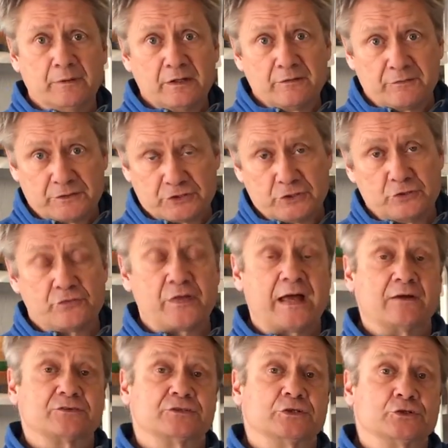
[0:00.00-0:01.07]
the
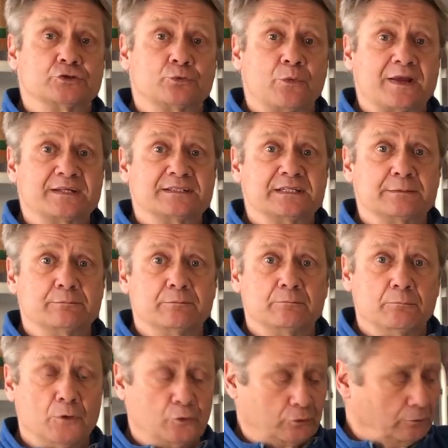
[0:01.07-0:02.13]
2020
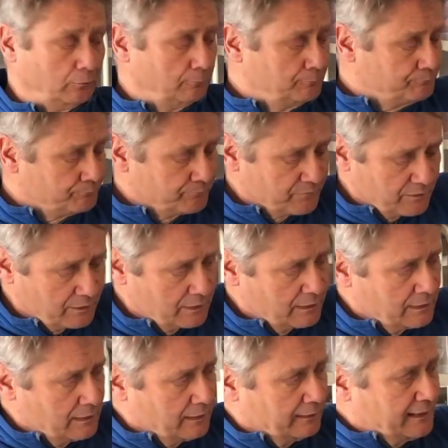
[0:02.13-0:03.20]
model.
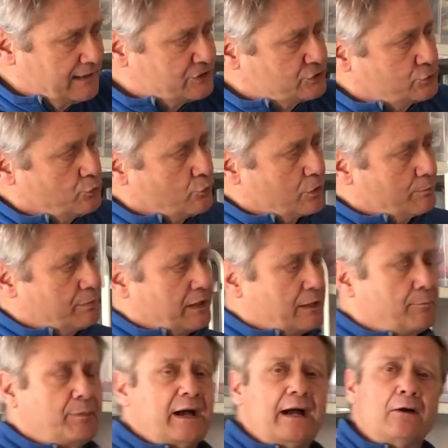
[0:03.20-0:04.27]
Let's talk a bit
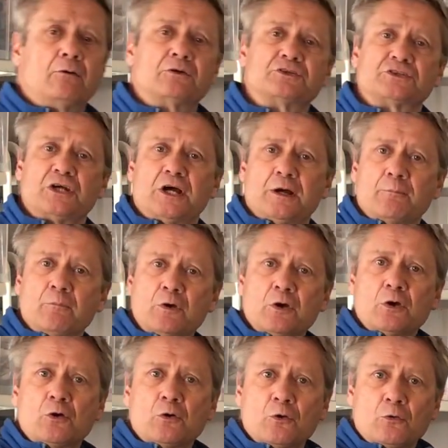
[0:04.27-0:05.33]
about
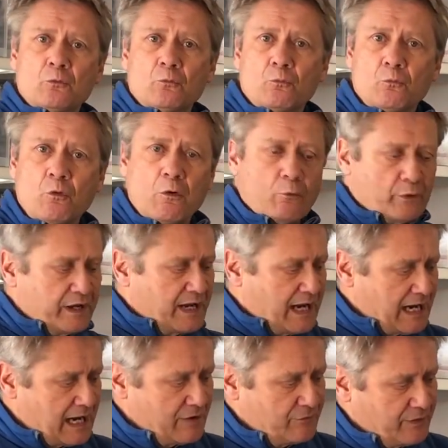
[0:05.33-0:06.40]
what we
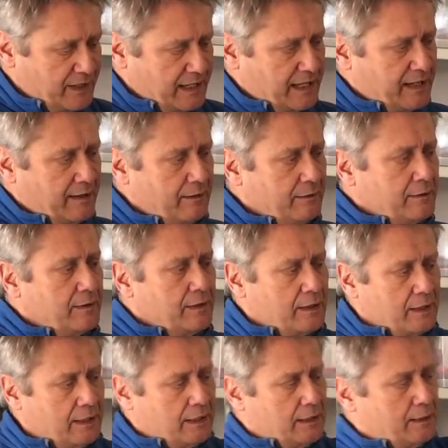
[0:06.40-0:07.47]
have here.
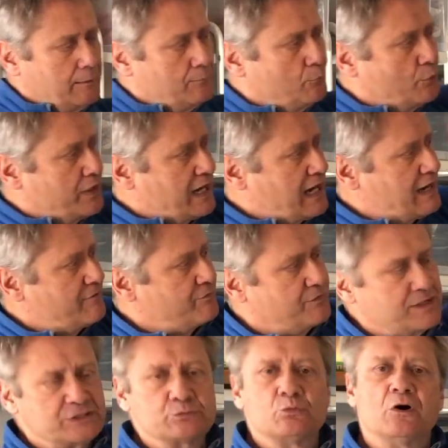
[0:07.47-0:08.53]
We have,
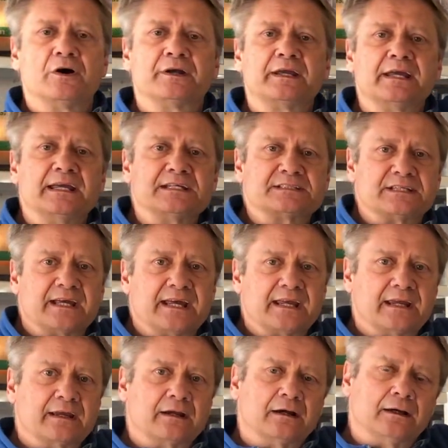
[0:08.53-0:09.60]
this one is a